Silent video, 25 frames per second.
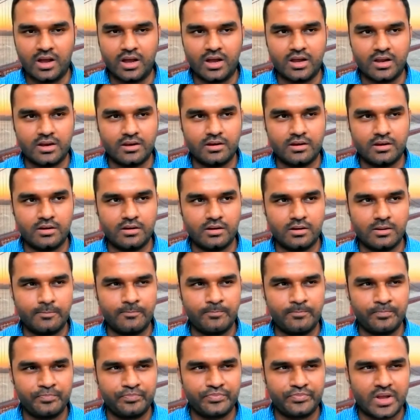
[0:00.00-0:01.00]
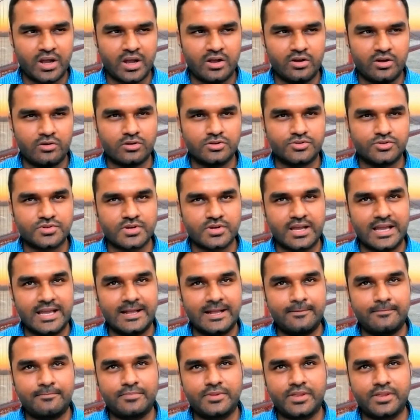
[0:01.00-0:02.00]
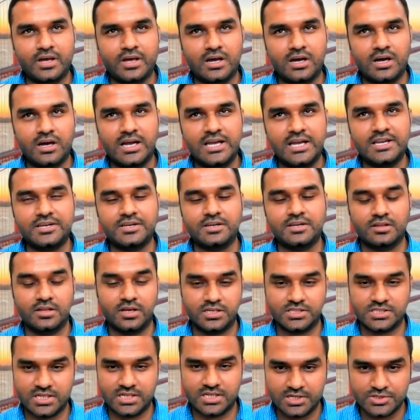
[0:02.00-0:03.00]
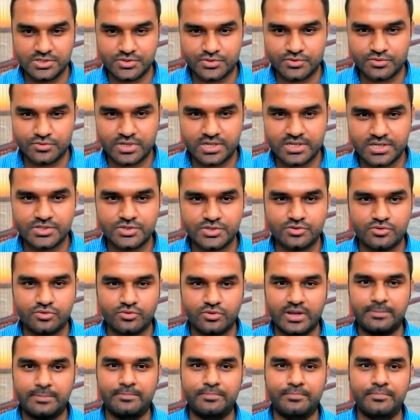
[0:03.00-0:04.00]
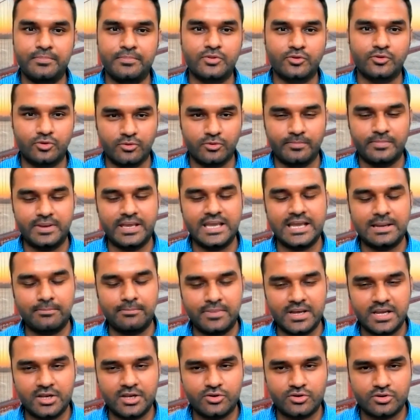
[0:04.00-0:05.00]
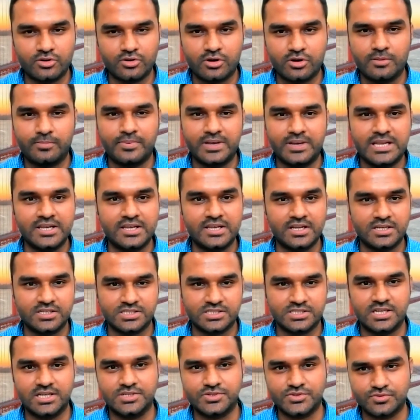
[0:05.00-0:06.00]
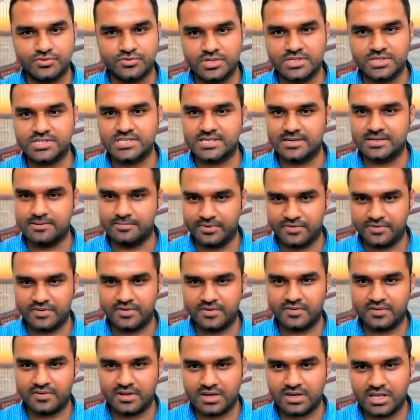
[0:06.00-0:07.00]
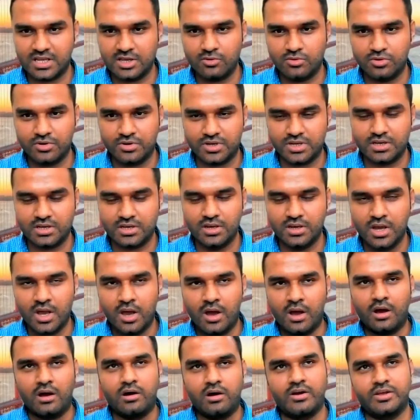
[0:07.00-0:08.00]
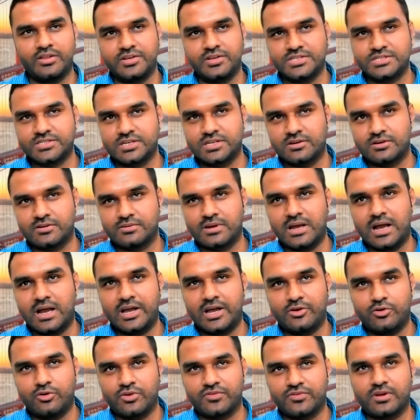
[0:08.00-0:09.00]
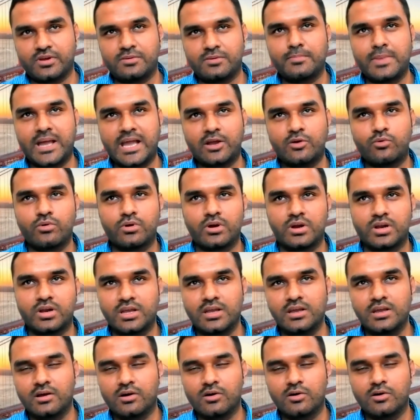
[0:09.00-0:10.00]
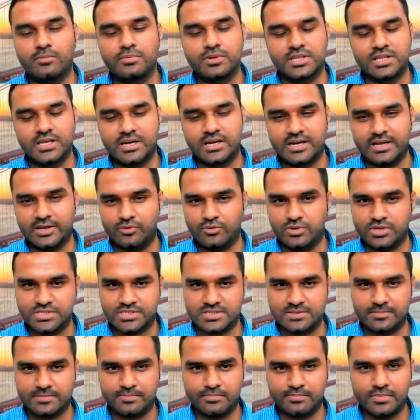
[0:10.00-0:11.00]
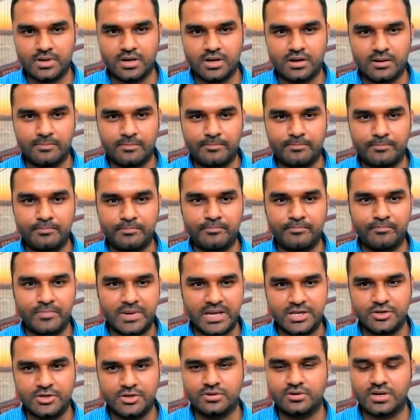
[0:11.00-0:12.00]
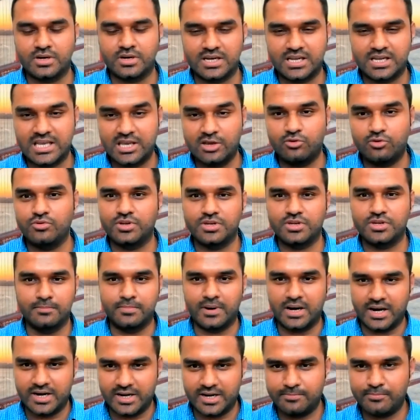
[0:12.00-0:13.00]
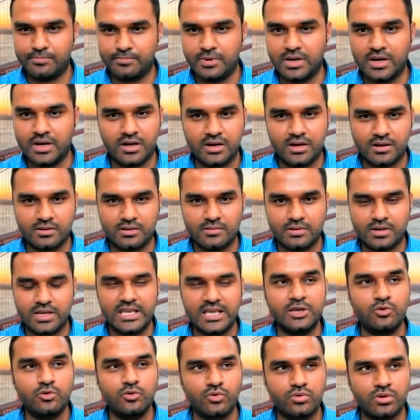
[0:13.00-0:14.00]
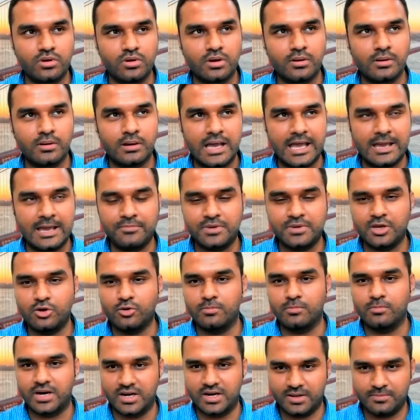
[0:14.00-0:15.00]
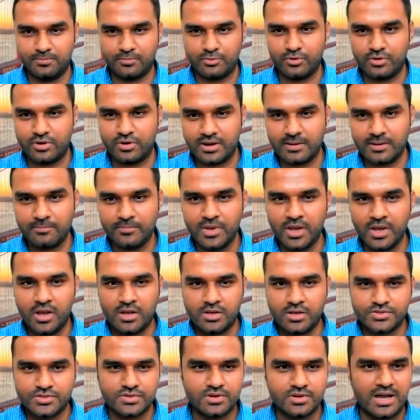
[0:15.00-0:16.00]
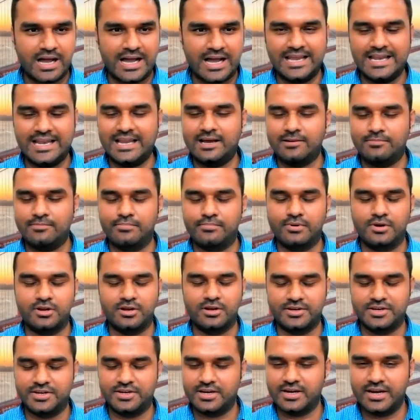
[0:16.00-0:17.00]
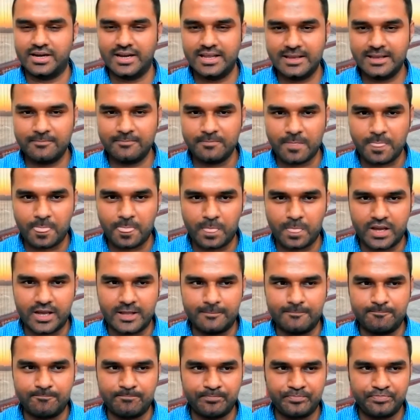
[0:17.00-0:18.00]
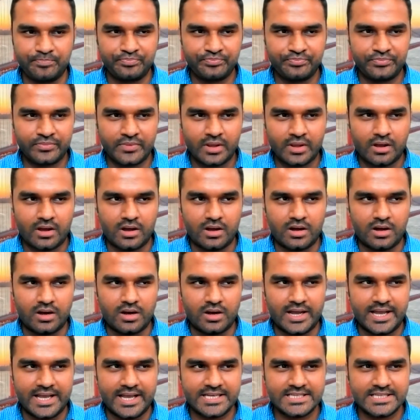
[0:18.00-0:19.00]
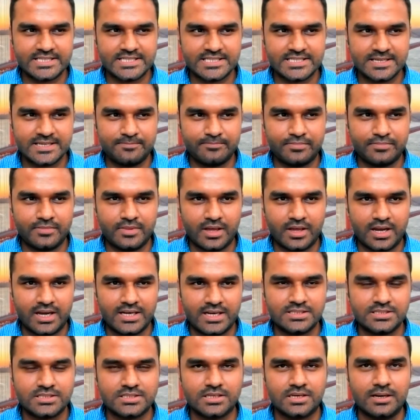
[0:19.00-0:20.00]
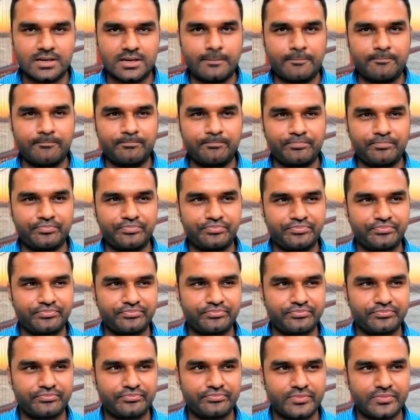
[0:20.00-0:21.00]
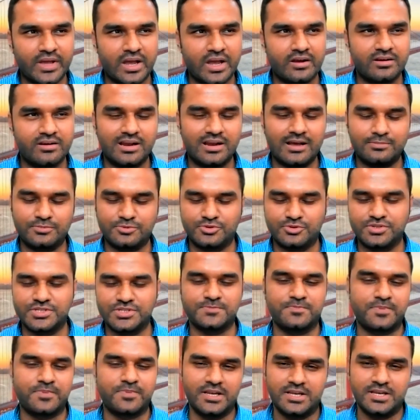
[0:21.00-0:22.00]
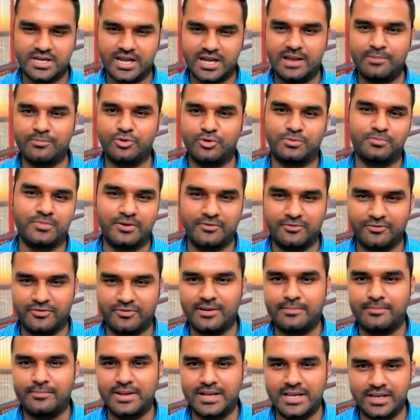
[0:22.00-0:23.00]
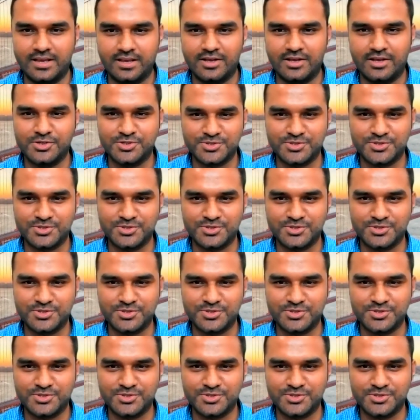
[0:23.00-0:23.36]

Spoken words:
And I also helped the international students through being a mentor of international student services at QUT. When I was at Macquarie, over there I was a mentor at QUT Bardi, MQ Bardi program. So I love volunteering, and except that, I'd love to spend time with my family.